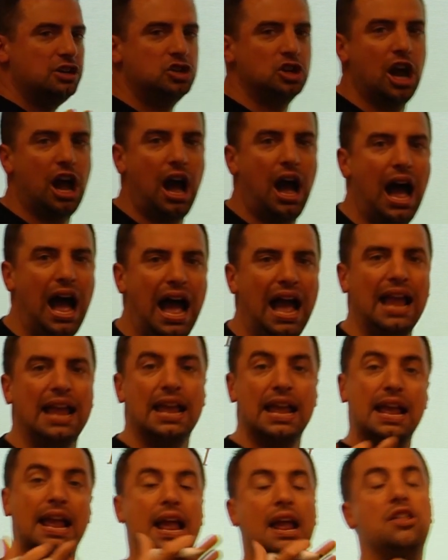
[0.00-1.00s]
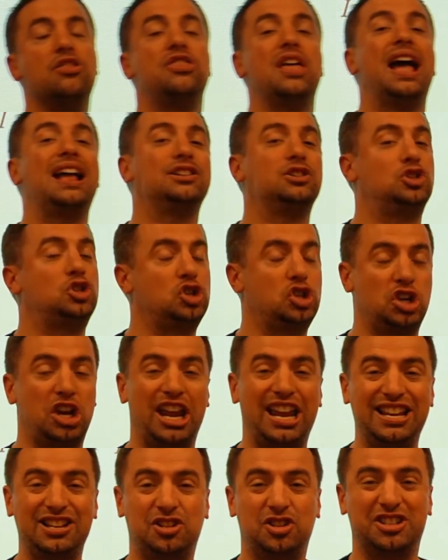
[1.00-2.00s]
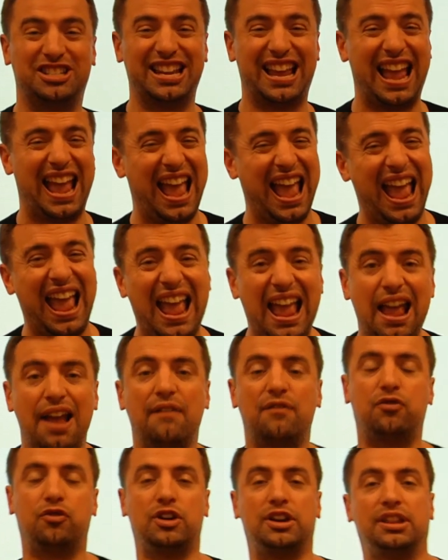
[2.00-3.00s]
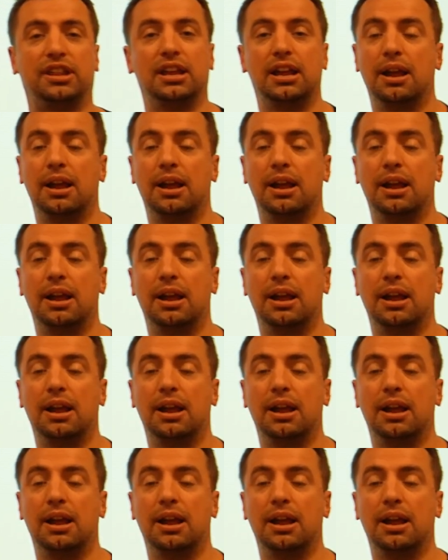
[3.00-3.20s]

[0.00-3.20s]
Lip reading: hi, and that changes everything